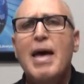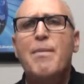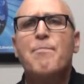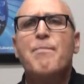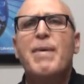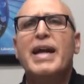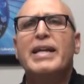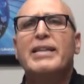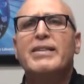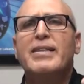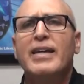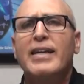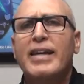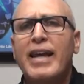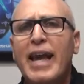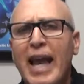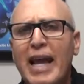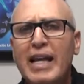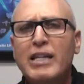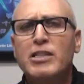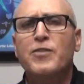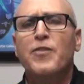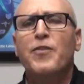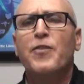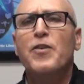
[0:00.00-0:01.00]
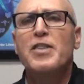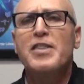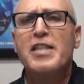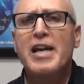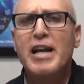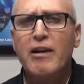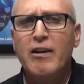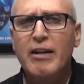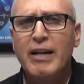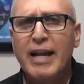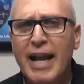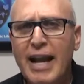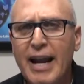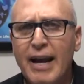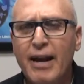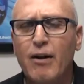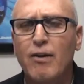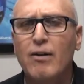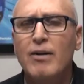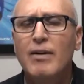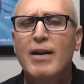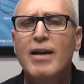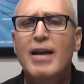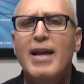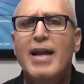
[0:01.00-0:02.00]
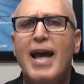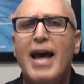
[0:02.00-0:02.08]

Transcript: and make the case for their care